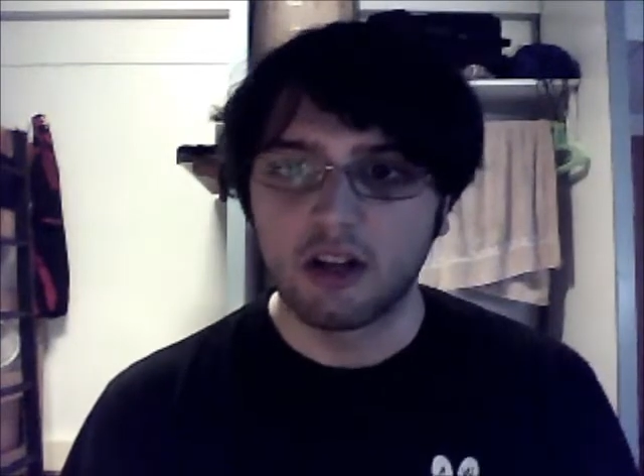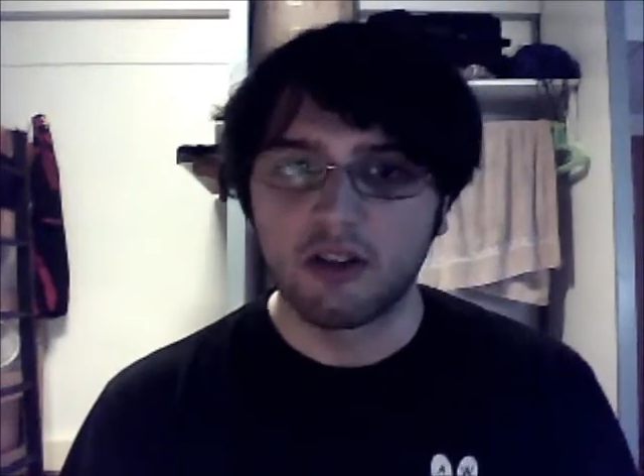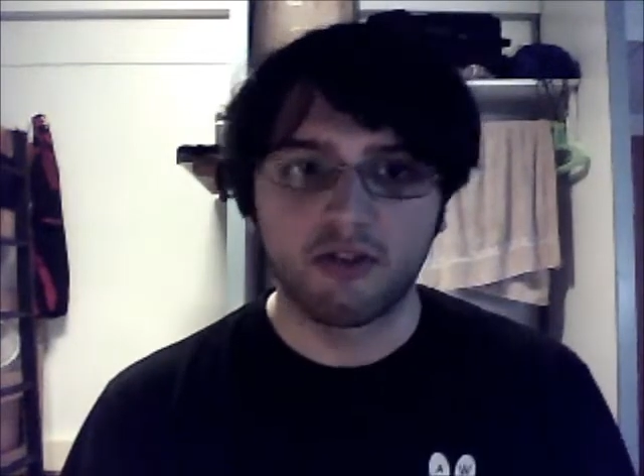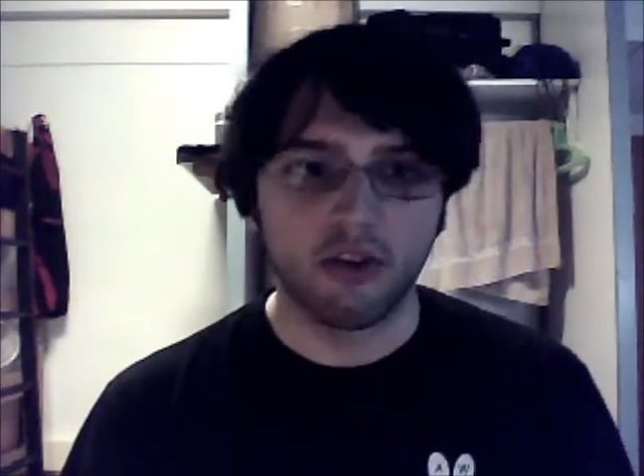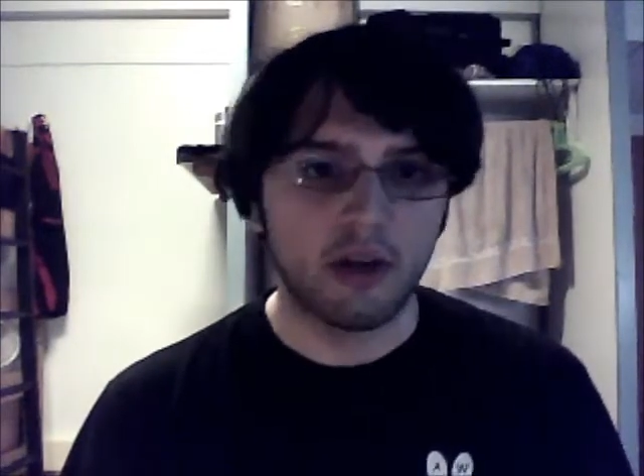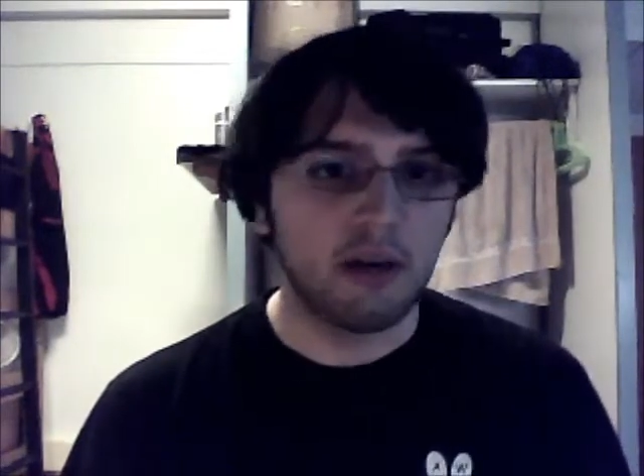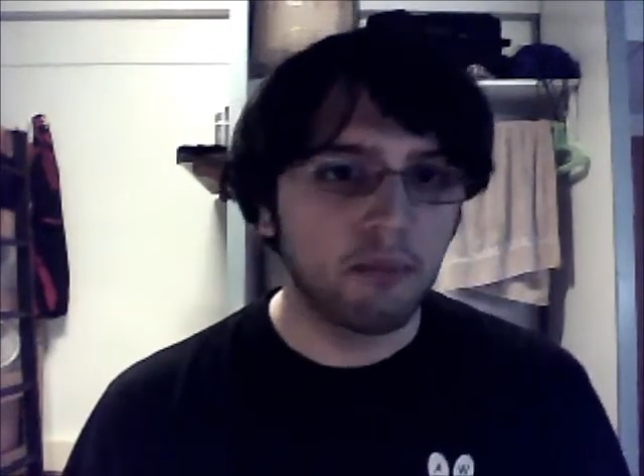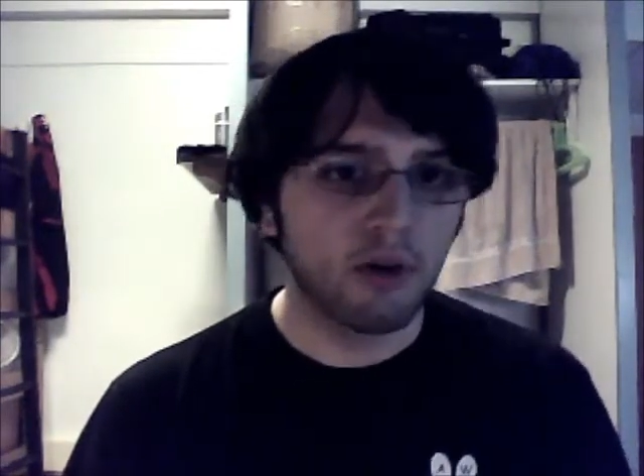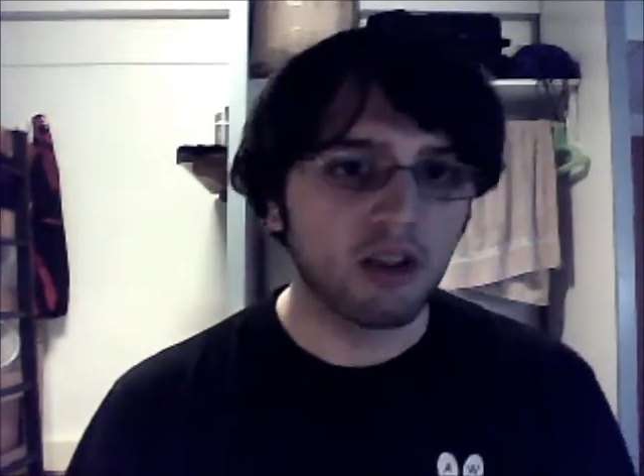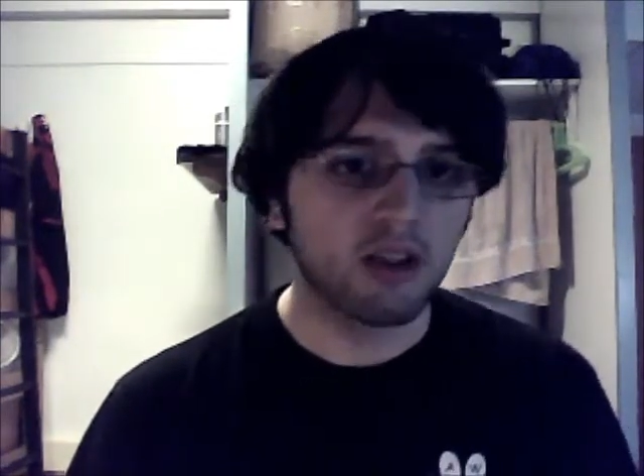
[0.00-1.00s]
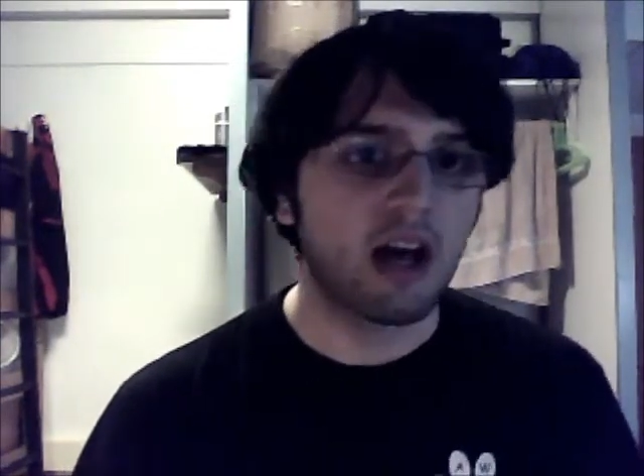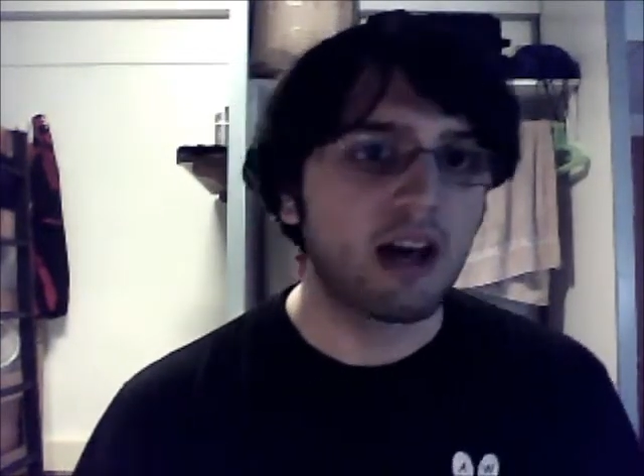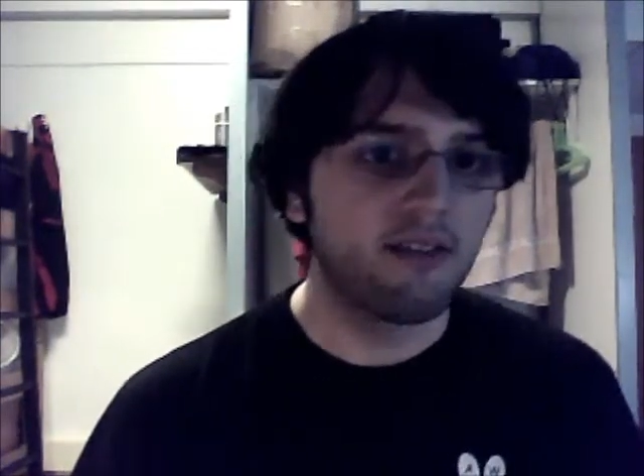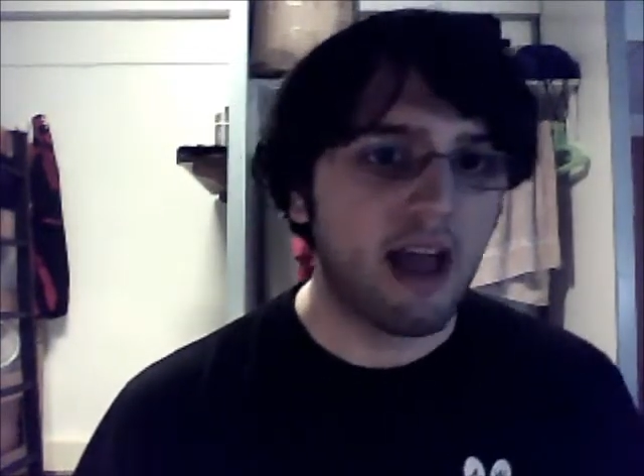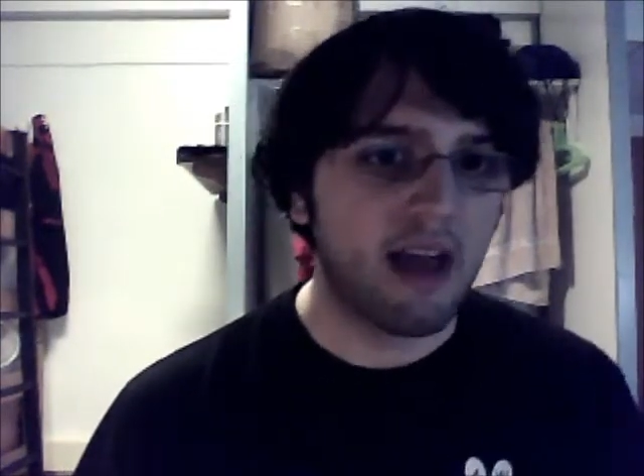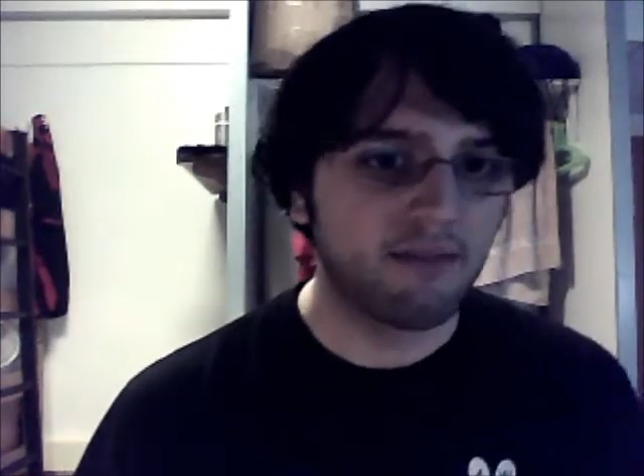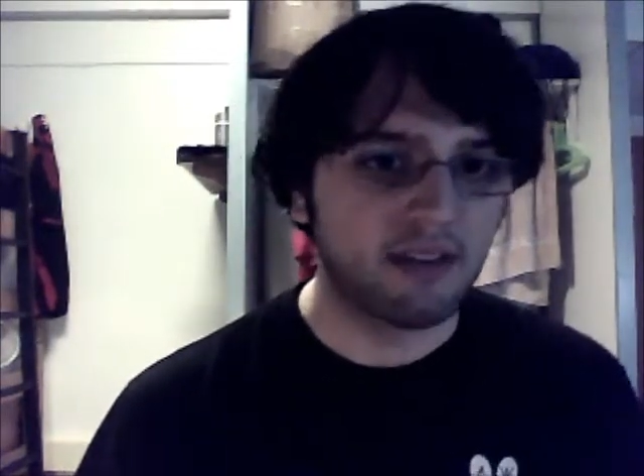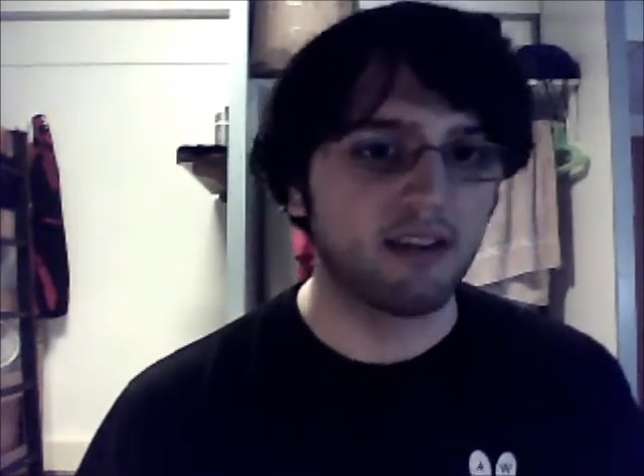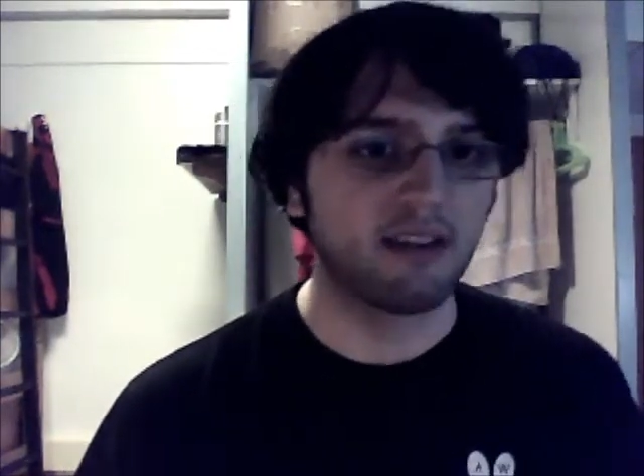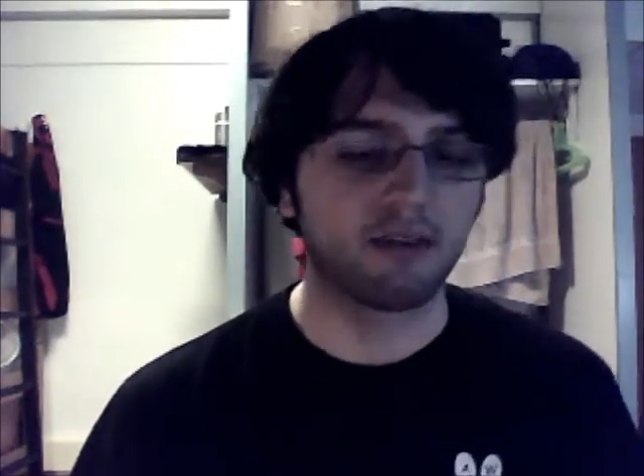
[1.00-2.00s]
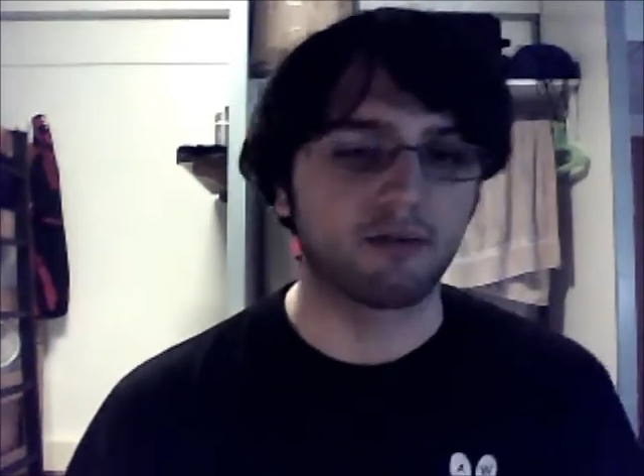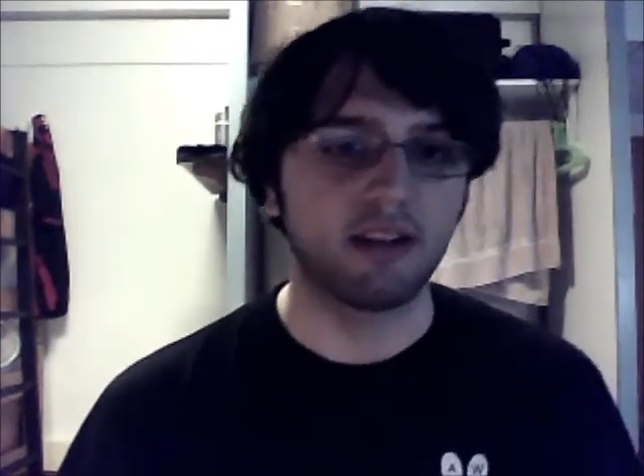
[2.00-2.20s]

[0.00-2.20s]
So he put a lot of emphasis on